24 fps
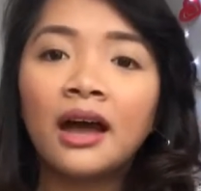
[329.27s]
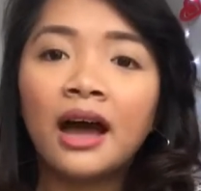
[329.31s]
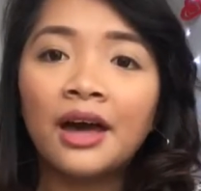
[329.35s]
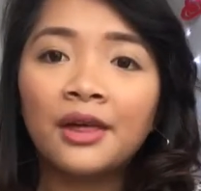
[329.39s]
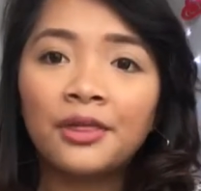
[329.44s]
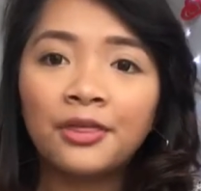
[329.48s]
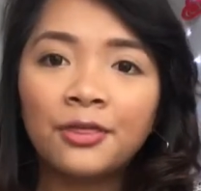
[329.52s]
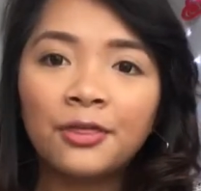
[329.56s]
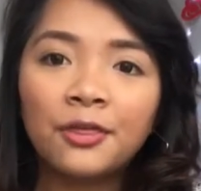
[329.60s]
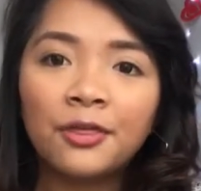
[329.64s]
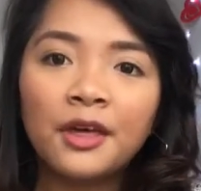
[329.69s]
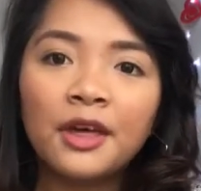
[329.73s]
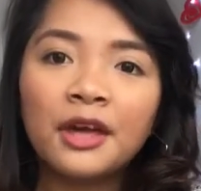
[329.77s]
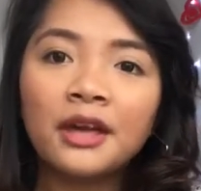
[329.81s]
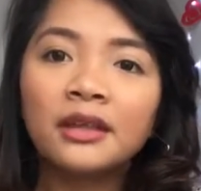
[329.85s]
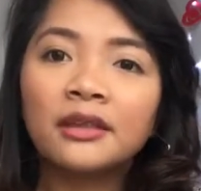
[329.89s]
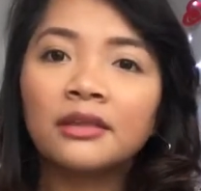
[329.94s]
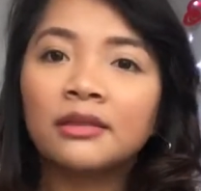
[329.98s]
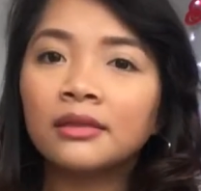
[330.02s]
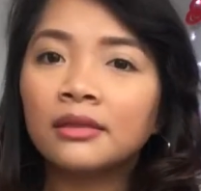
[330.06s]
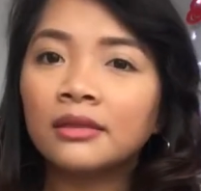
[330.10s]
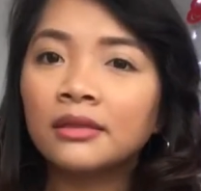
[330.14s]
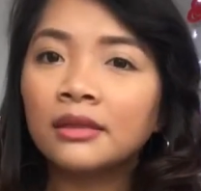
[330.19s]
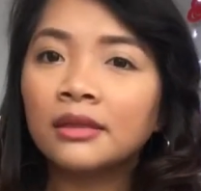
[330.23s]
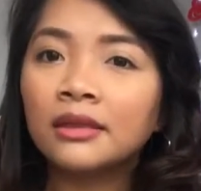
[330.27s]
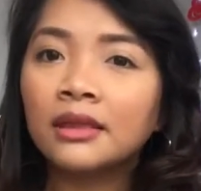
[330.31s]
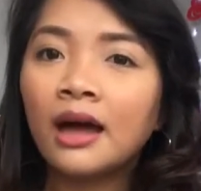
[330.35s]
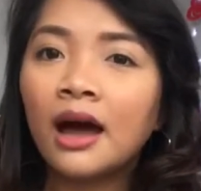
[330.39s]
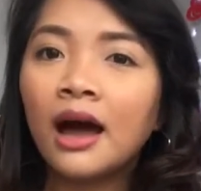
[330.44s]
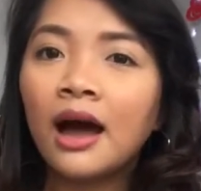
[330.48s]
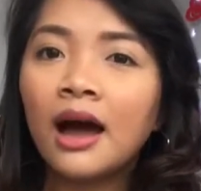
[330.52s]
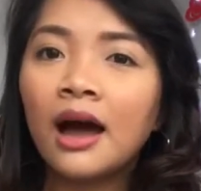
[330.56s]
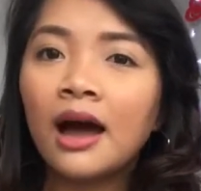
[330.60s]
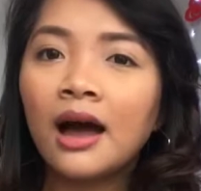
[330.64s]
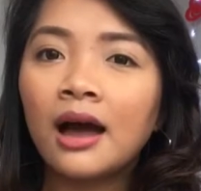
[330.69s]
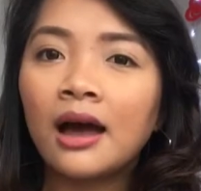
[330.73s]
I think
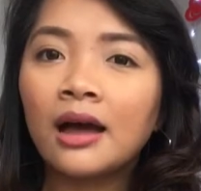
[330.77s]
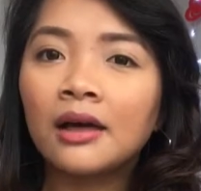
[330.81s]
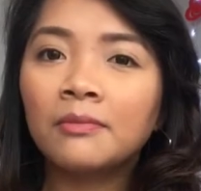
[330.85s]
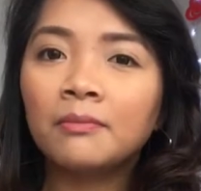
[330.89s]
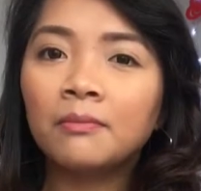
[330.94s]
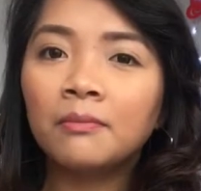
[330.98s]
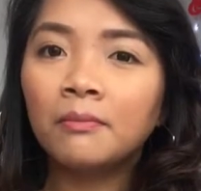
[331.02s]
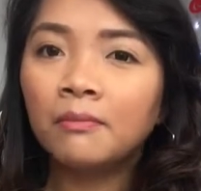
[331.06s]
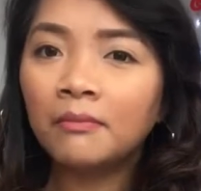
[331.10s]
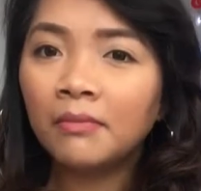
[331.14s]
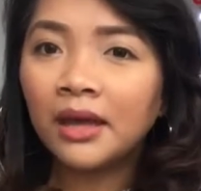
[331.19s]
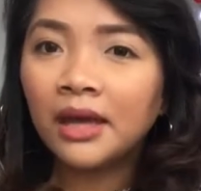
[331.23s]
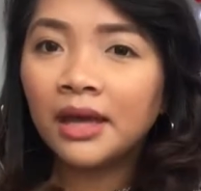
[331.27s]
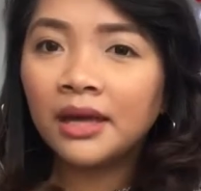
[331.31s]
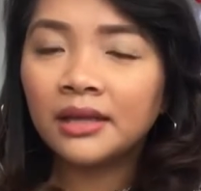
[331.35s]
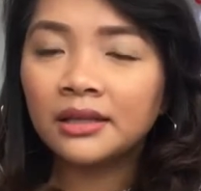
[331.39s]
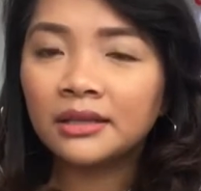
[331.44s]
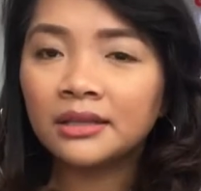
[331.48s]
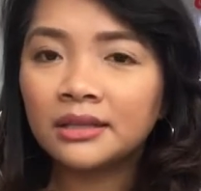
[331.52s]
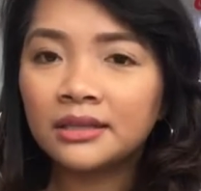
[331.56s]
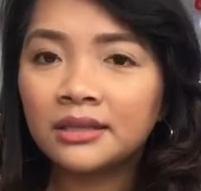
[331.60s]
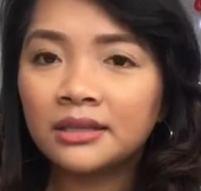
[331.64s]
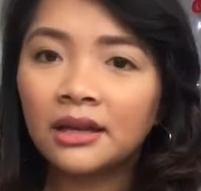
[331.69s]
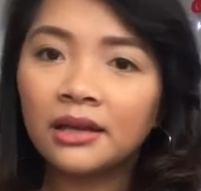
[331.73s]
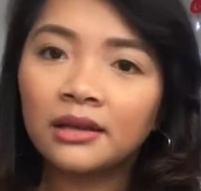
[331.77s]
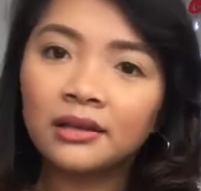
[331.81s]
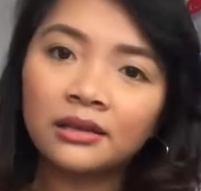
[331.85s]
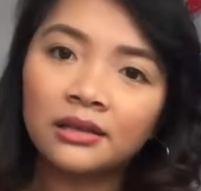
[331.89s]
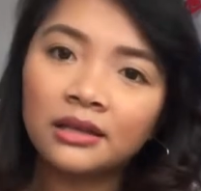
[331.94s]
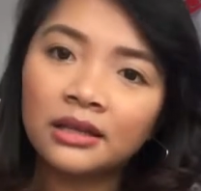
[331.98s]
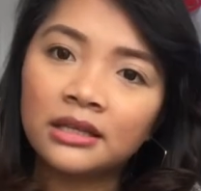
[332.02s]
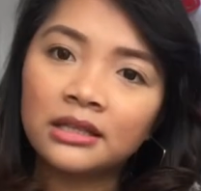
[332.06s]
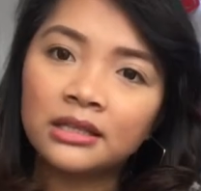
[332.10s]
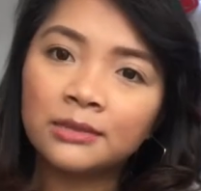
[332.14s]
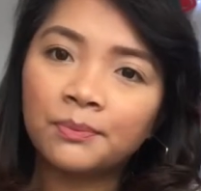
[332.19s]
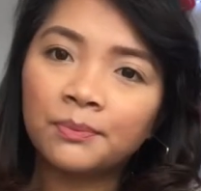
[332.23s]
that means that
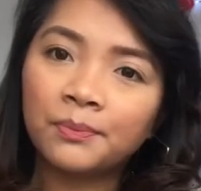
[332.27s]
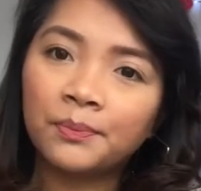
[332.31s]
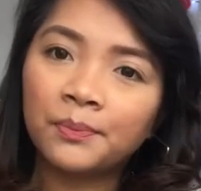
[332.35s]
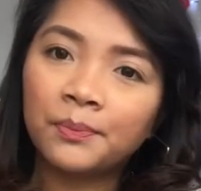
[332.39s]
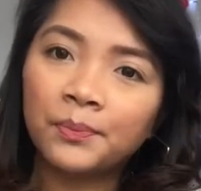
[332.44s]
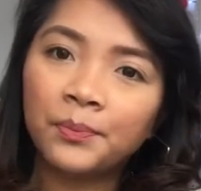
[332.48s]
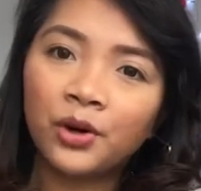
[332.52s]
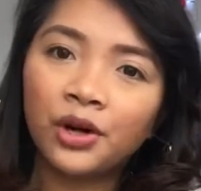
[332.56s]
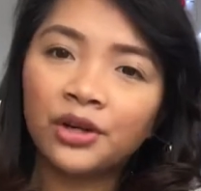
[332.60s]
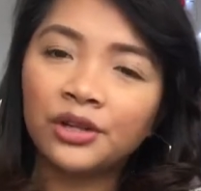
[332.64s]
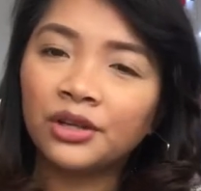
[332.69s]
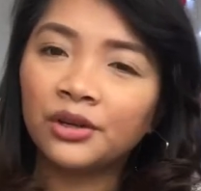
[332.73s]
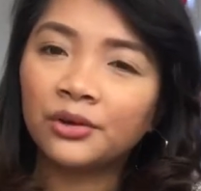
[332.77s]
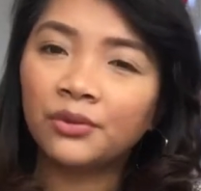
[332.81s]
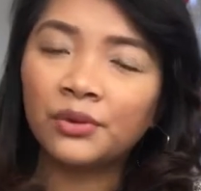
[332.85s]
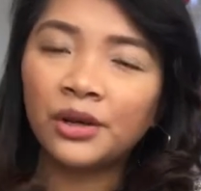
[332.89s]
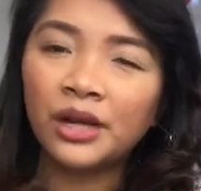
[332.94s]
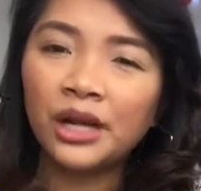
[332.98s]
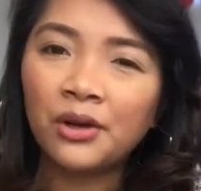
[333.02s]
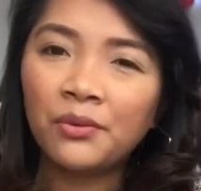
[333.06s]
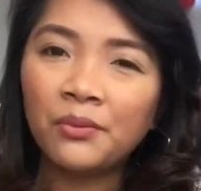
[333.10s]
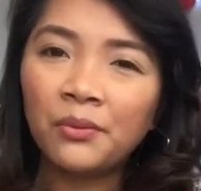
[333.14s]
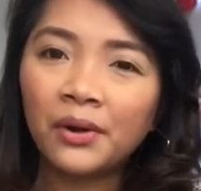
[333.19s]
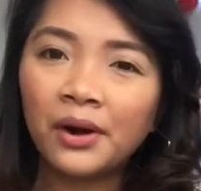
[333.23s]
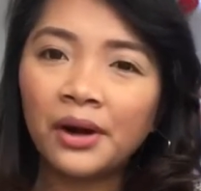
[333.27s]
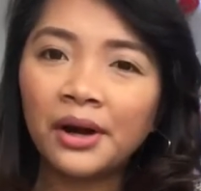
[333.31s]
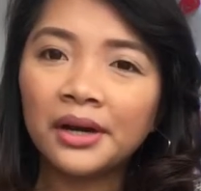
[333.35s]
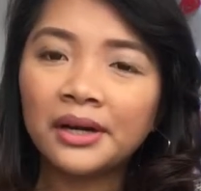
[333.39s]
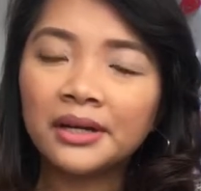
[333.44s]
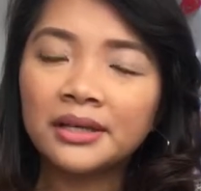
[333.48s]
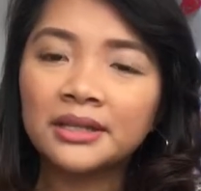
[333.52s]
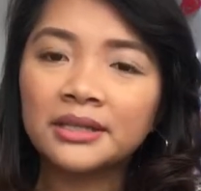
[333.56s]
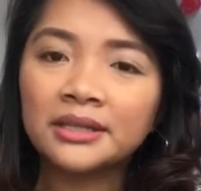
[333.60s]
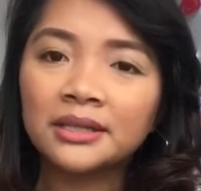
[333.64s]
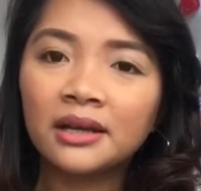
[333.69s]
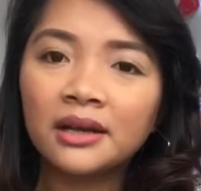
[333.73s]
this product really
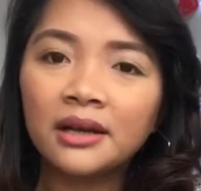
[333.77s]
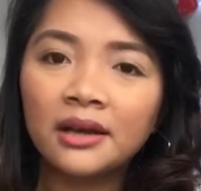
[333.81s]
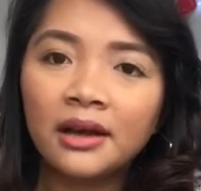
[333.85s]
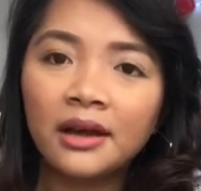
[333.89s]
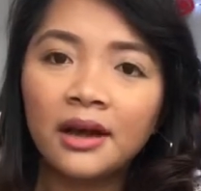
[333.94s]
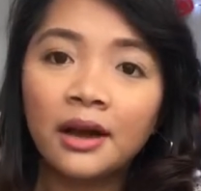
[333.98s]
works.